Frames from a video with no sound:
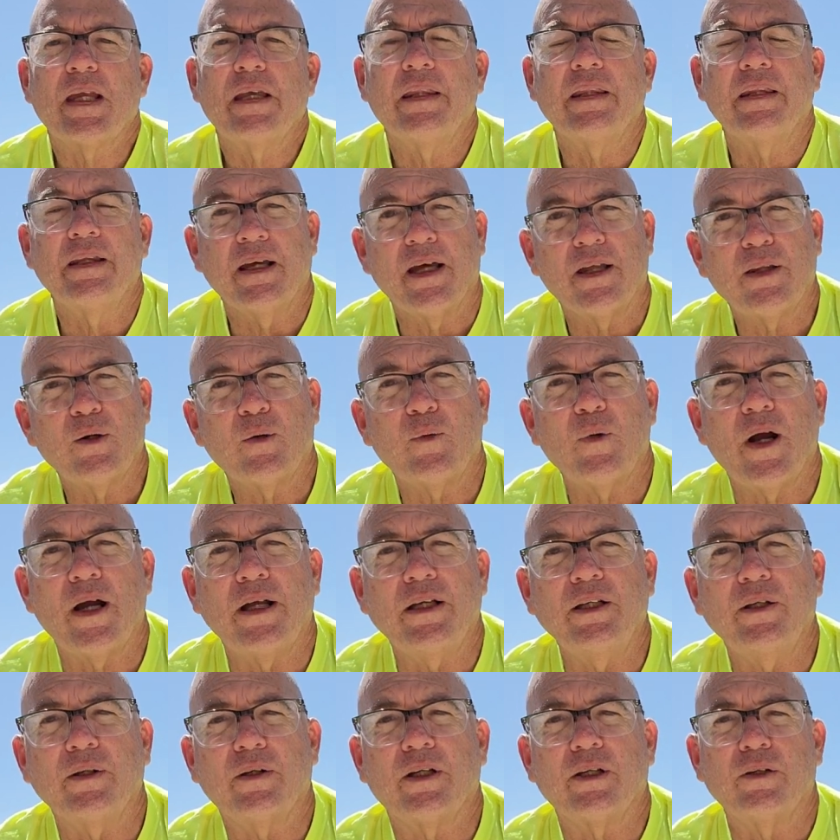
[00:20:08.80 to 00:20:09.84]
the other way
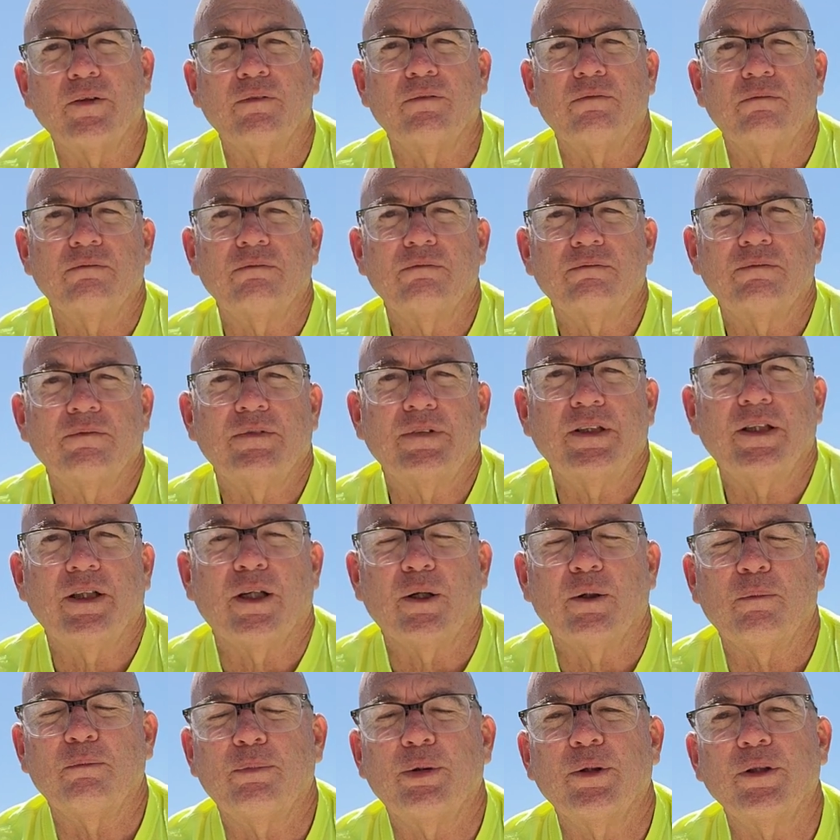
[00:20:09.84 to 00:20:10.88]
you can, you
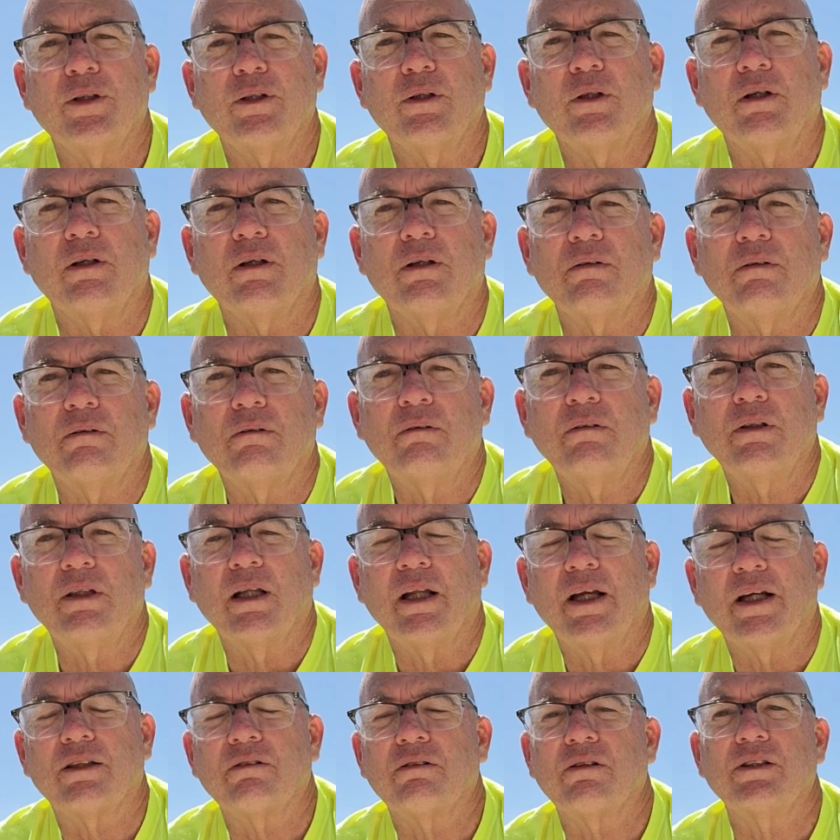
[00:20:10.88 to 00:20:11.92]
know, put the
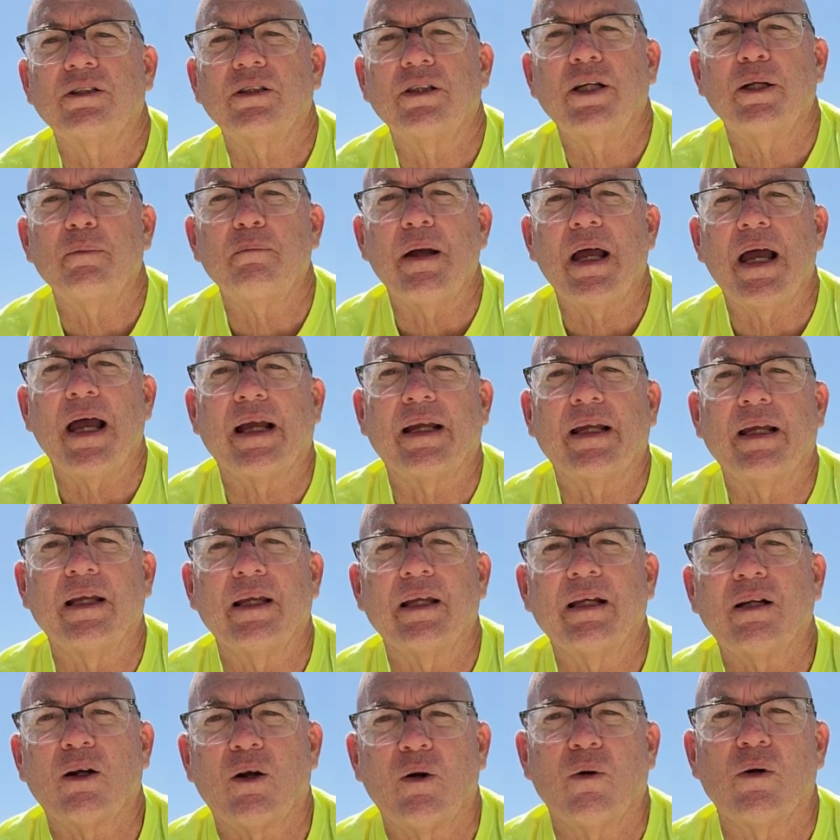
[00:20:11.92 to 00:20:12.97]
electricity back
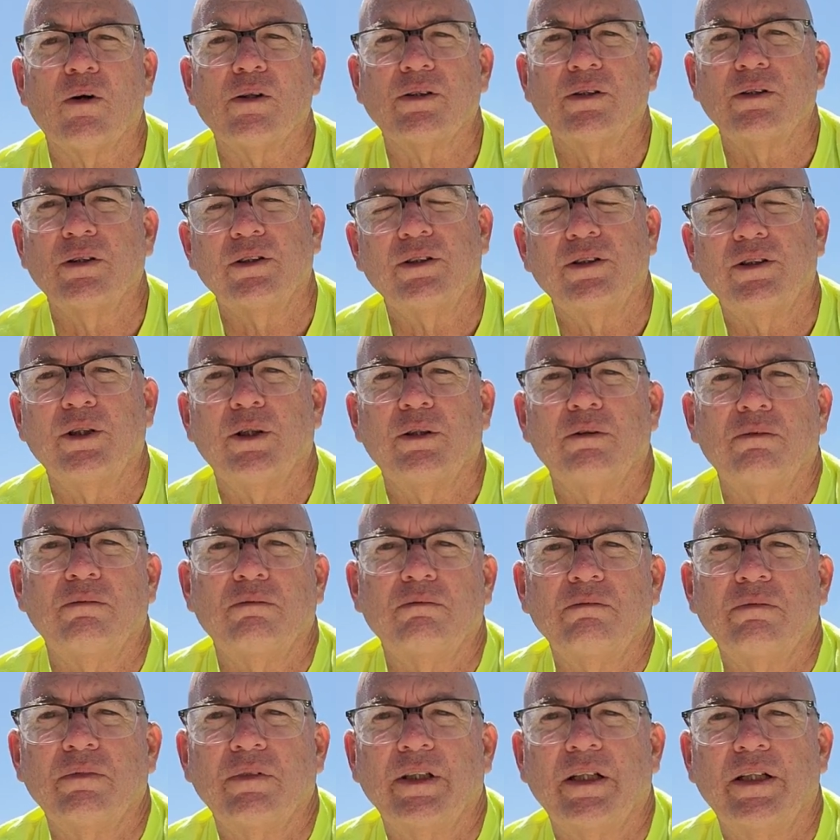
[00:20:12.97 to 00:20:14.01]
in, of course, is you
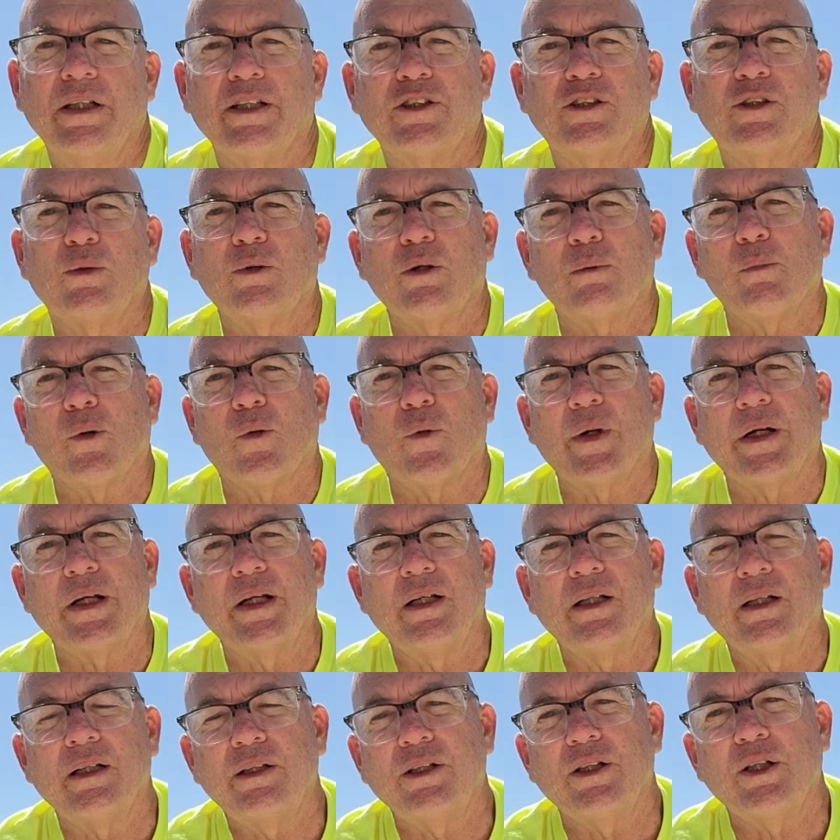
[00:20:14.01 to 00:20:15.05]
get to a
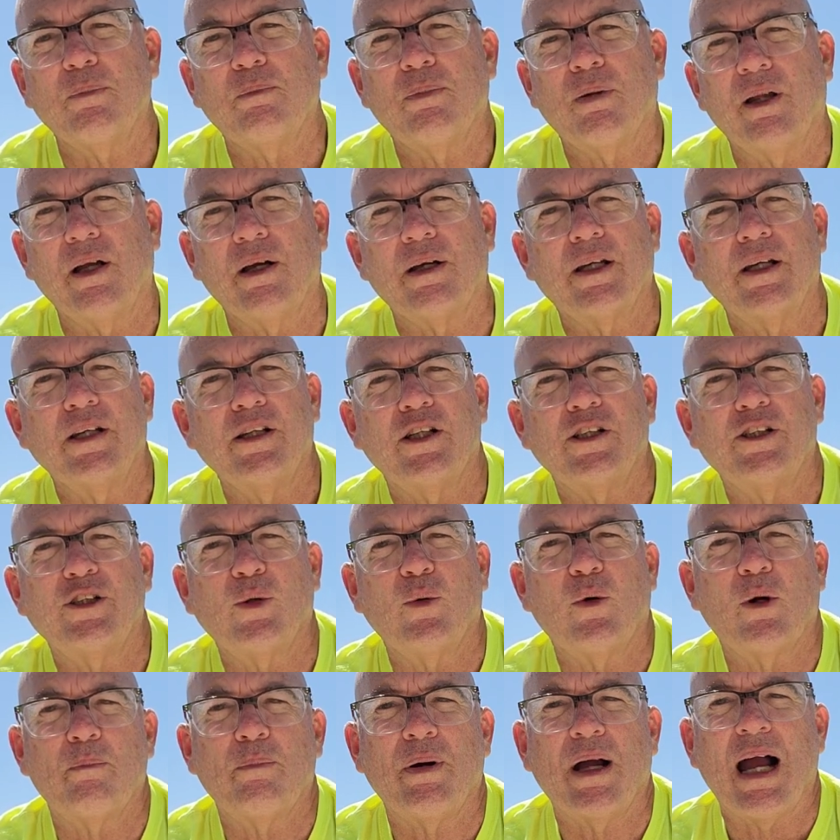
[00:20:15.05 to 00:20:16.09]
marina and you plug into
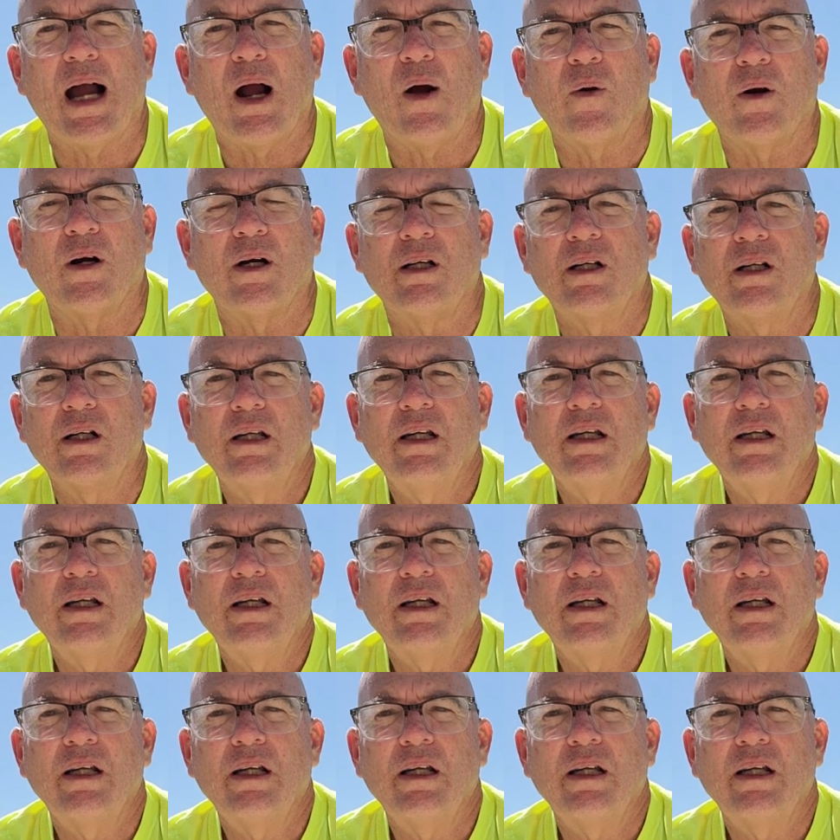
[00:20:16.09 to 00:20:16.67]
shore power